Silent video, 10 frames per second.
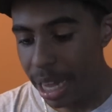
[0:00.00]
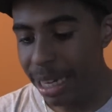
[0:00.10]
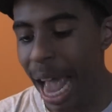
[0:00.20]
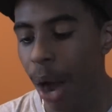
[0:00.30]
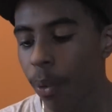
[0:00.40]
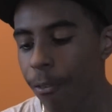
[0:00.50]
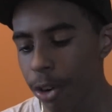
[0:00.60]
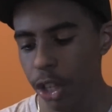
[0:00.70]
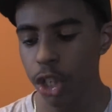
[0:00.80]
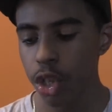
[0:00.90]
Now,
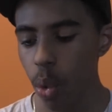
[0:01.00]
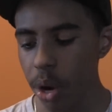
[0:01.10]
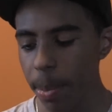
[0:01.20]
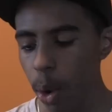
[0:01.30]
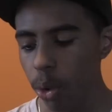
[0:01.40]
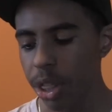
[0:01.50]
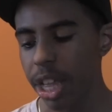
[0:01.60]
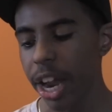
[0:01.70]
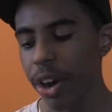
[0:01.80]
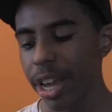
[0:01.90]
for the story mode,
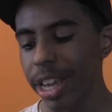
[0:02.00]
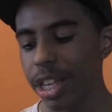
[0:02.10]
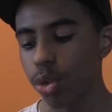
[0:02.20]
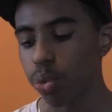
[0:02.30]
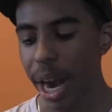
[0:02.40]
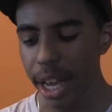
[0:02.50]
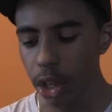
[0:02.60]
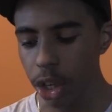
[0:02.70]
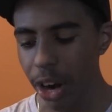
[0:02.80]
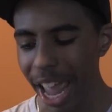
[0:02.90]
there is
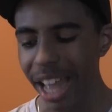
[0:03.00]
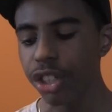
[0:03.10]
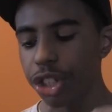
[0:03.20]
regular and